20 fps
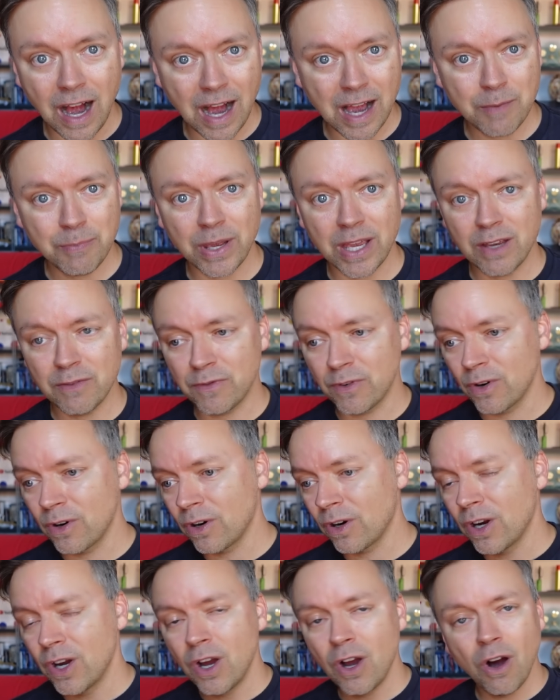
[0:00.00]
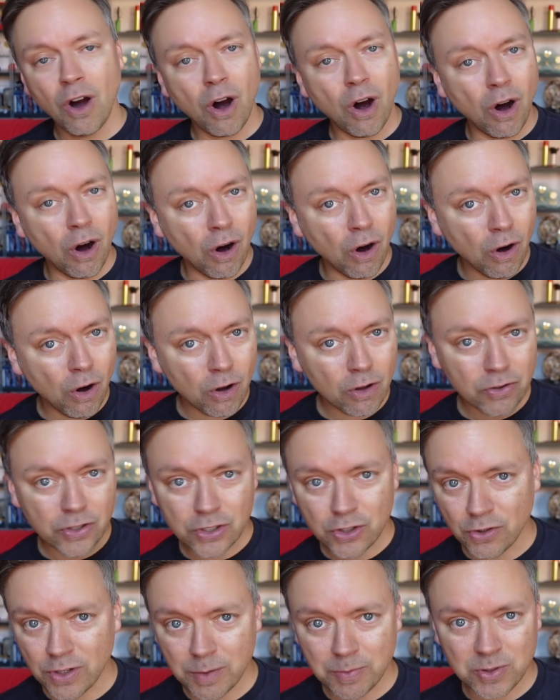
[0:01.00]
I pay for all the
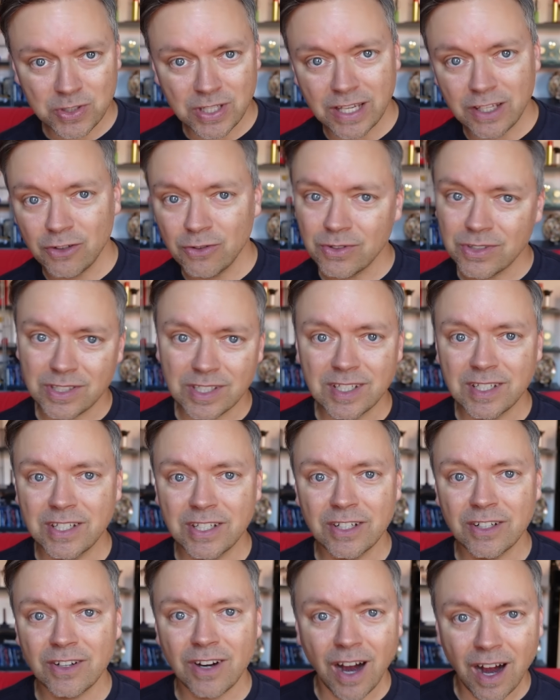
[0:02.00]
trips that you see here